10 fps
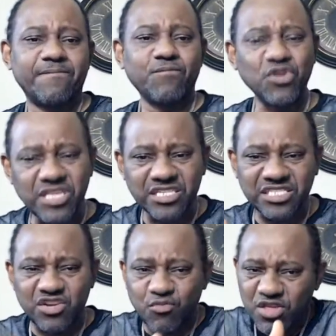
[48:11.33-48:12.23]
But yes,
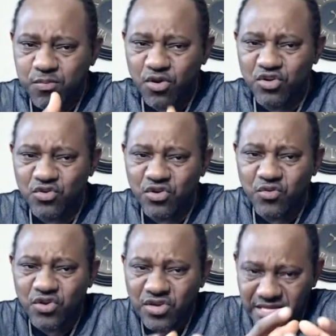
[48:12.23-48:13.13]
still how much money
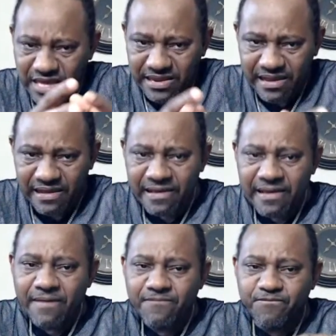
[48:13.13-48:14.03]
on a gather
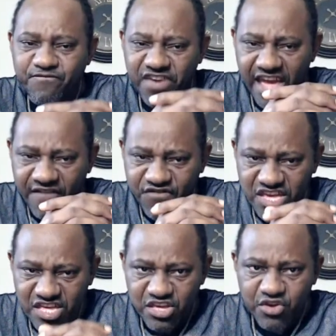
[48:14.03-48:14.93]
for
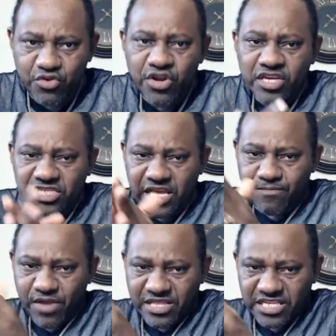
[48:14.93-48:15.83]
every year.
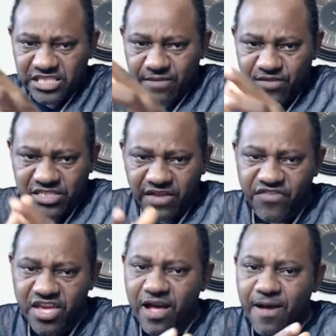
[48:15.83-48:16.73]
Say this for
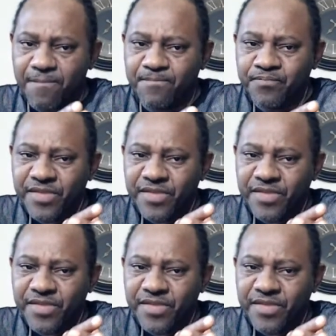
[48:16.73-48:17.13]
health.